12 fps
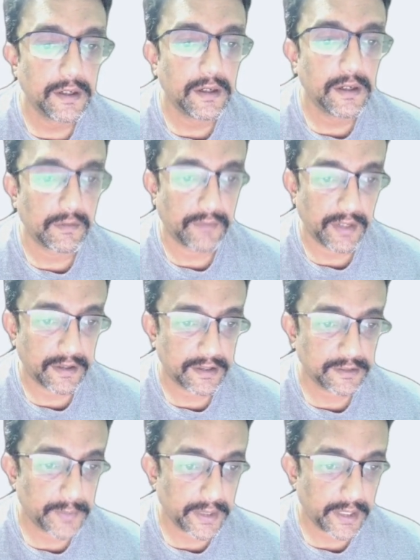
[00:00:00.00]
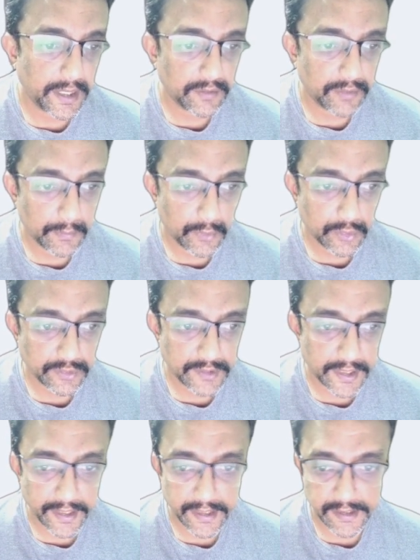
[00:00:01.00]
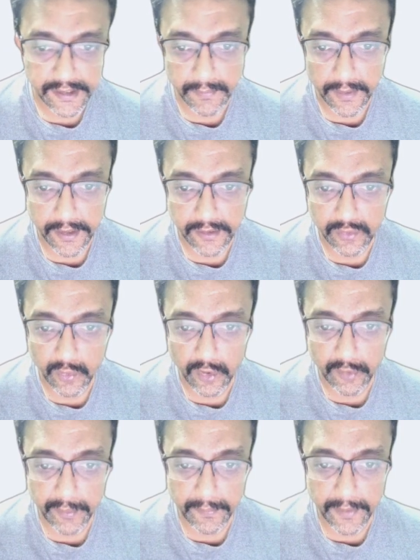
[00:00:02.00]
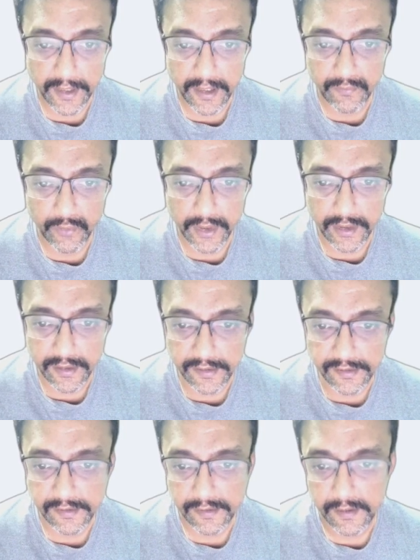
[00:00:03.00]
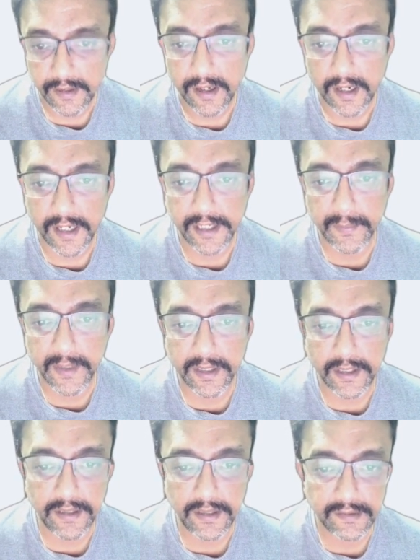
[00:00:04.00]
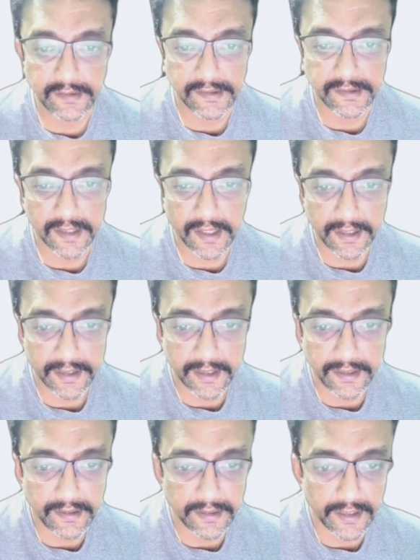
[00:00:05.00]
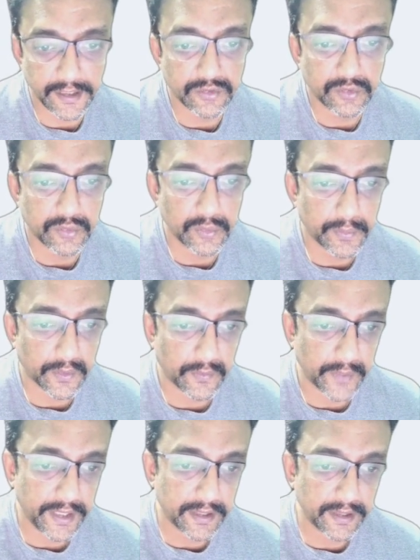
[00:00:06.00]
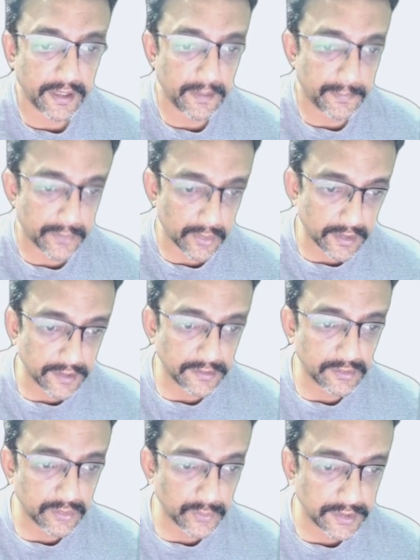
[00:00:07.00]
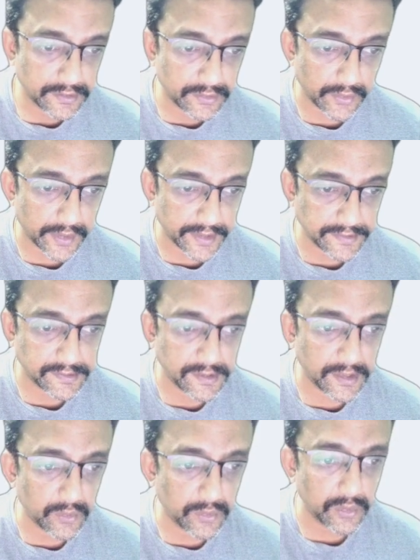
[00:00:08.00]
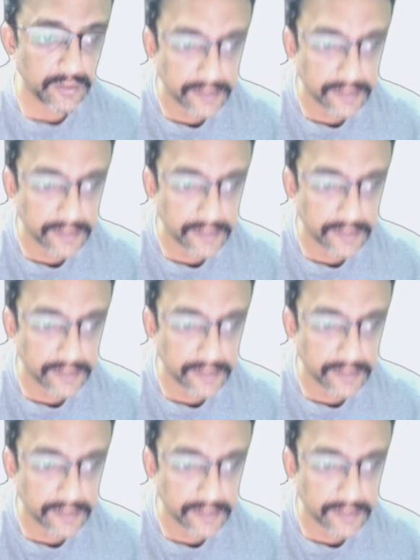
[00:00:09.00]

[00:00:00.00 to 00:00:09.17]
while respecting our most engaging players who have been playing for years. Ultimately, seasonality needs to provide real progress towards your existing goals.